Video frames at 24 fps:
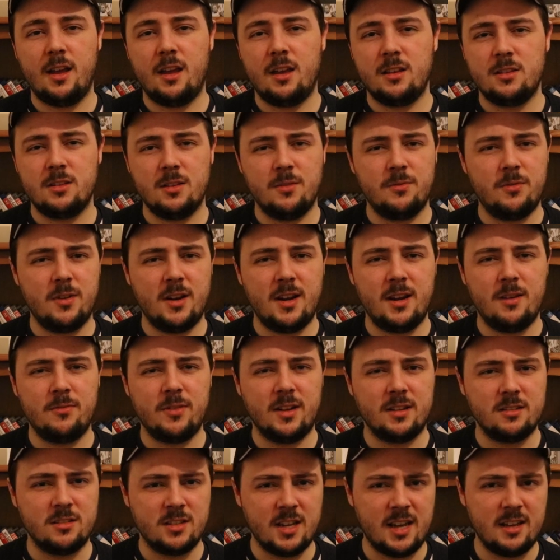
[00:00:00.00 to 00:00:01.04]
it's very
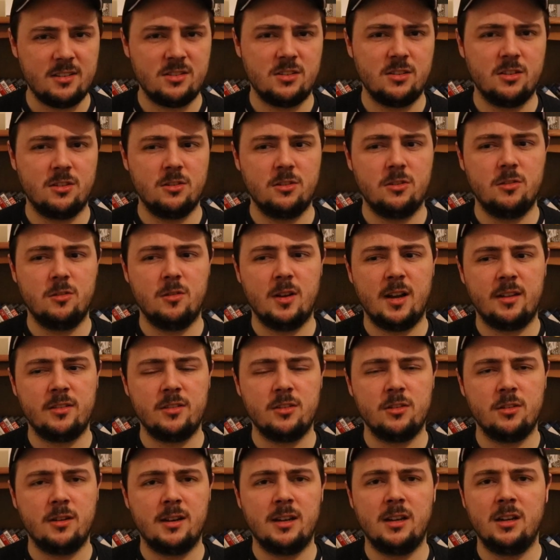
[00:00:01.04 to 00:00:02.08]
fantastical. And,
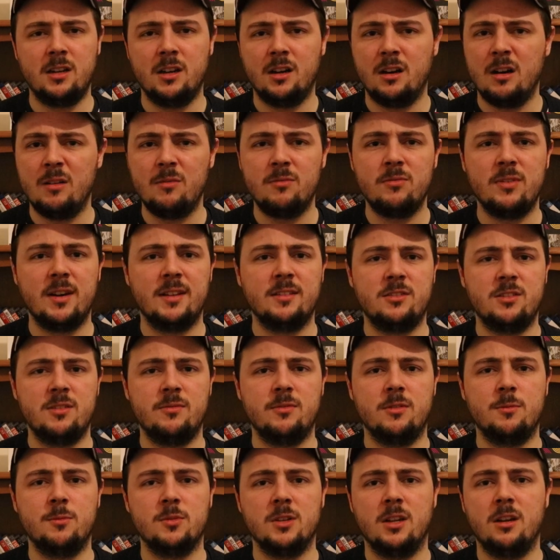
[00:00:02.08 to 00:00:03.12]
you know, I love fantasy
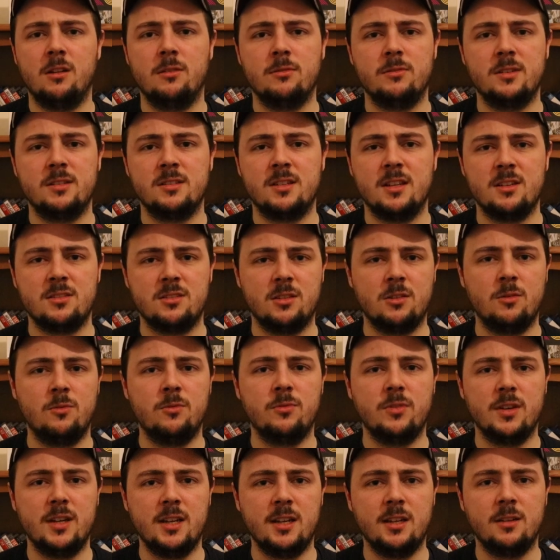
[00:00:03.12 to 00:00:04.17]
films. I love fantastical
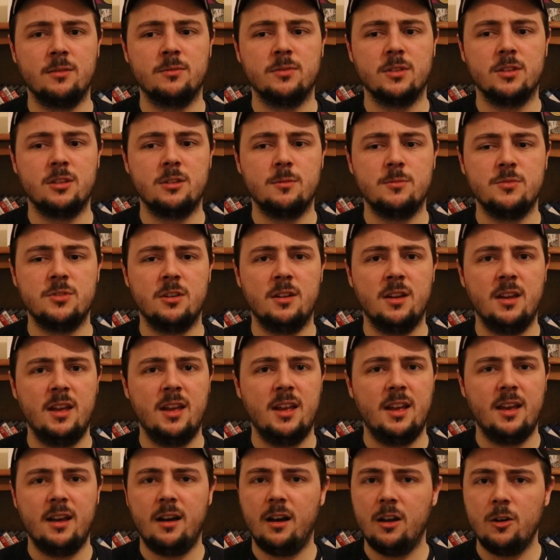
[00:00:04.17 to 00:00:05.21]
feeling films. You know,
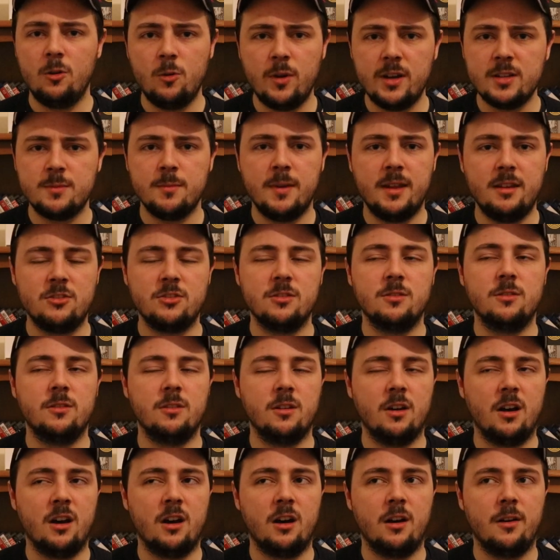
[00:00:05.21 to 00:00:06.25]
I always
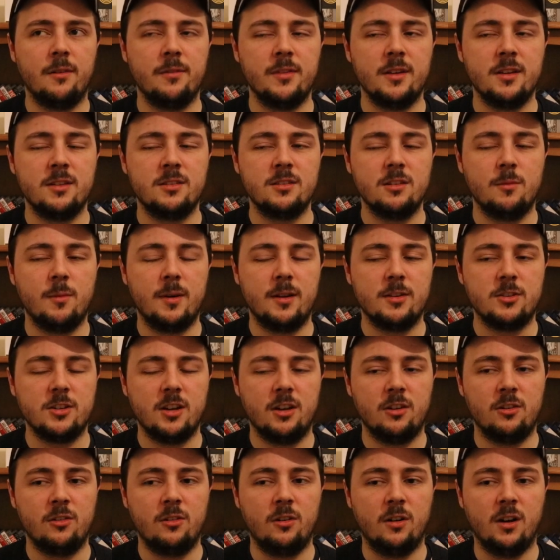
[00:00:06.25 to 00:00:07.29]
mention this on my
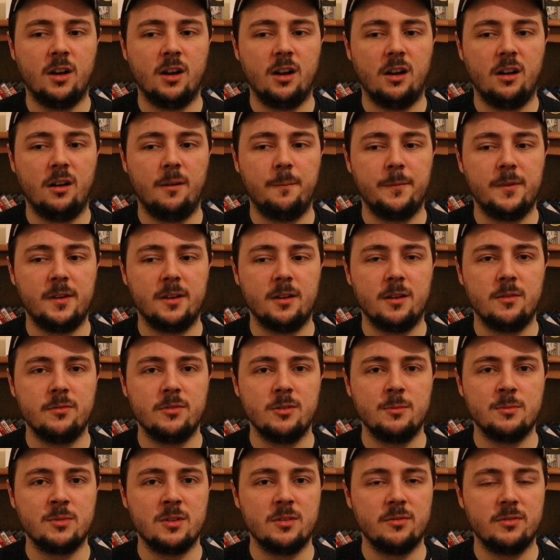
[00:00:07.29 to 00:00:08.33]
channel, you know,
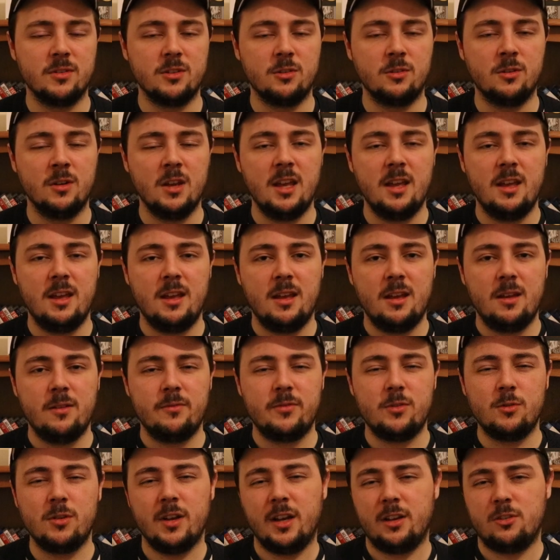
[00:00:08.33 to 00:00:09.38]
films that feel
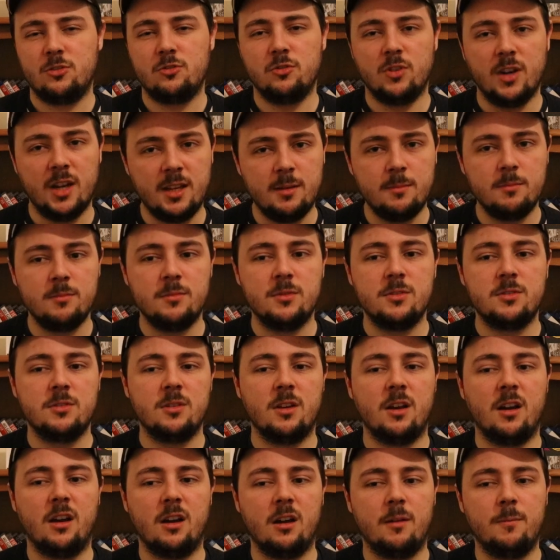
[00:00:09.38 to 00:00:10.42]
like dreams.
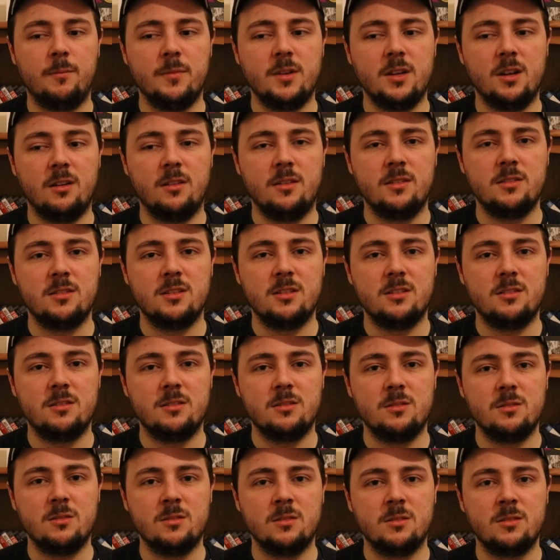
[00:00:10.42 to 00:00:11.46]
You know, this
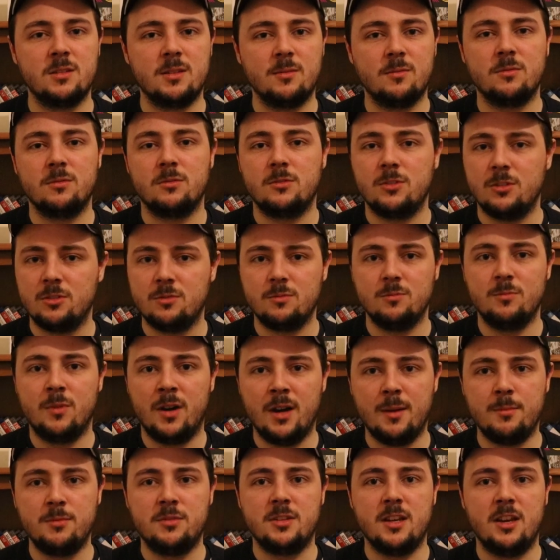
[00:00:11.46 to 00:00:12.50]
is just
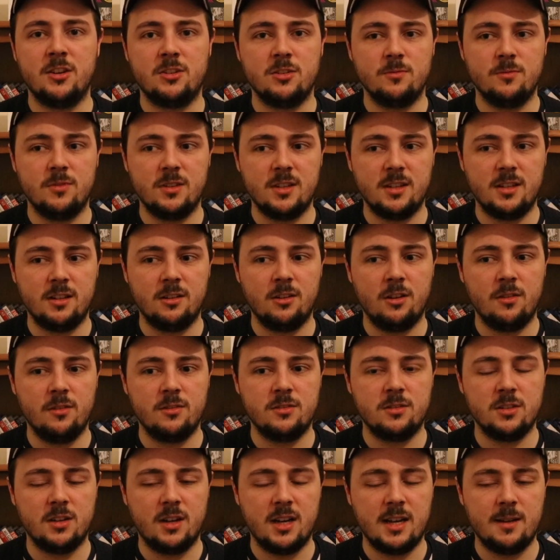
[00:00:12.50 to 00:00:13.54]
my obsession, really, a lot of
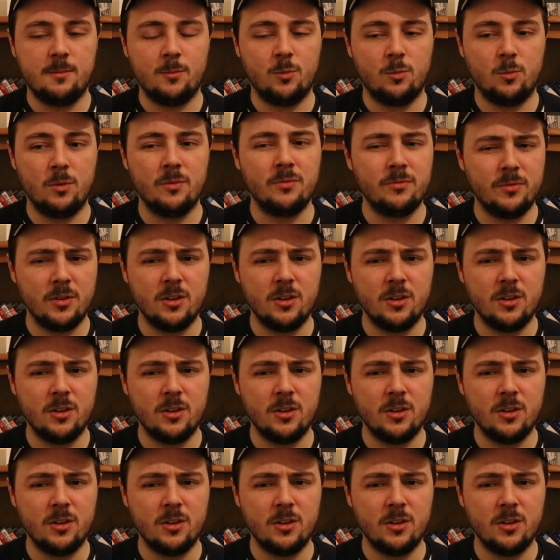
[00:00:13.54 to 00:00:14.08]
the time with